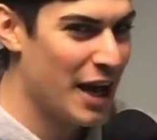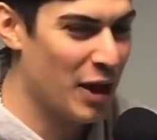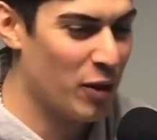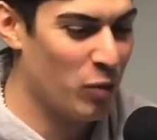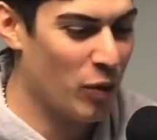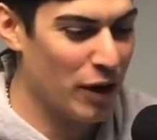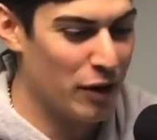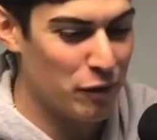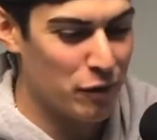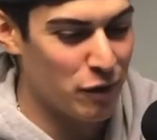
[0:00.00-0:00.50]
It
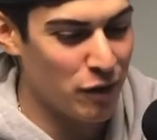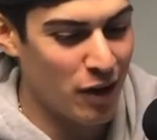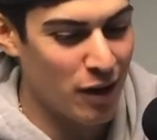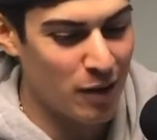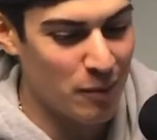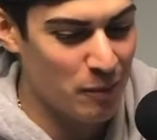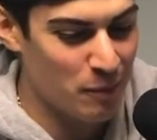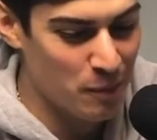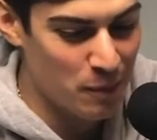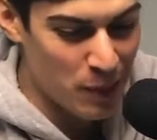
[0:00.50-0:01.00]
went
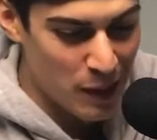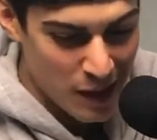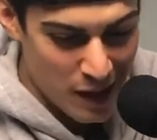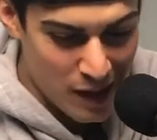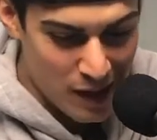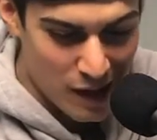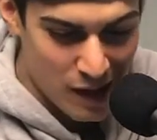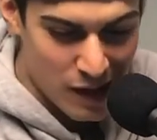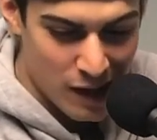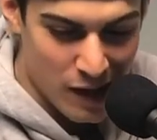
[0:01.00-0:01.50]
from
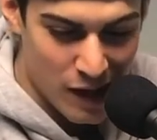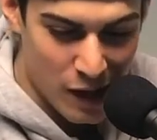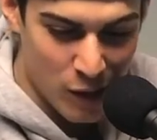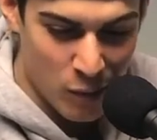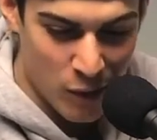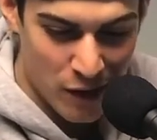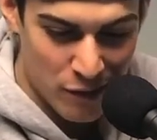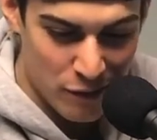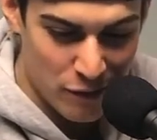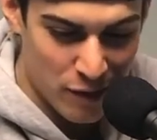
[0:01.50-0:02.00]

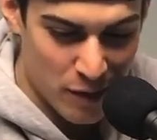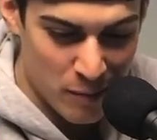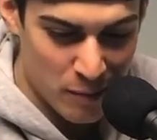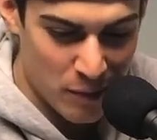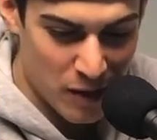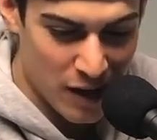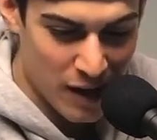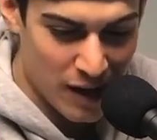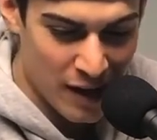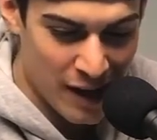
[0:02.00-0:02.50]

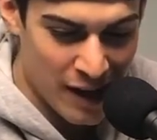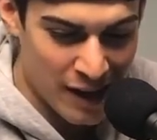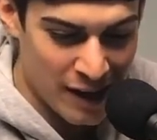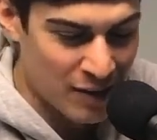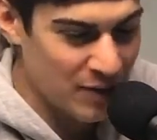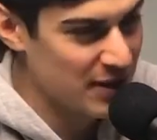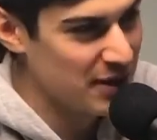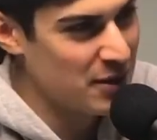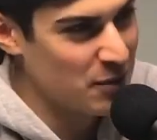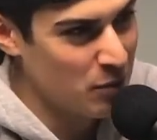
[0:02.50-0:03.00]
hang
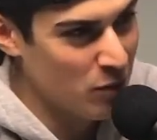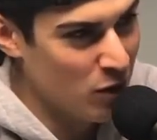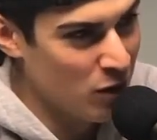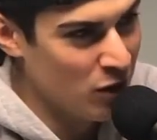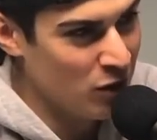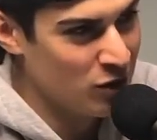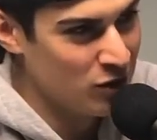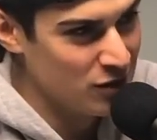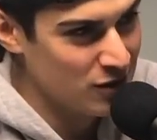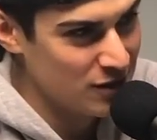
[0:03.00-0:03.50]
out at the
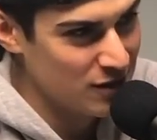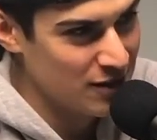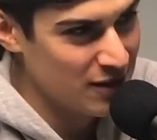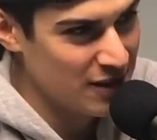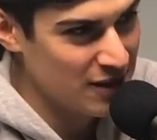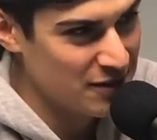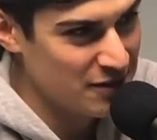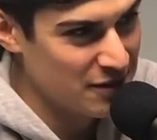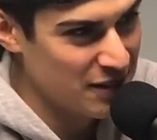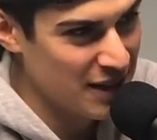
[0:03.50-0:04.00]
mall
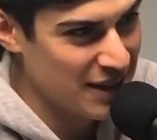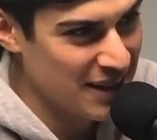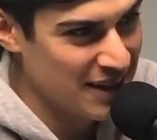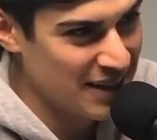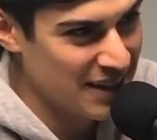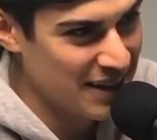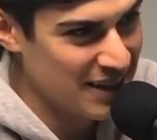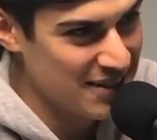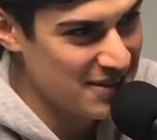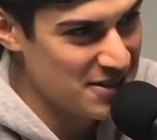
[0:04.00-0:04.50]
on Friday nights.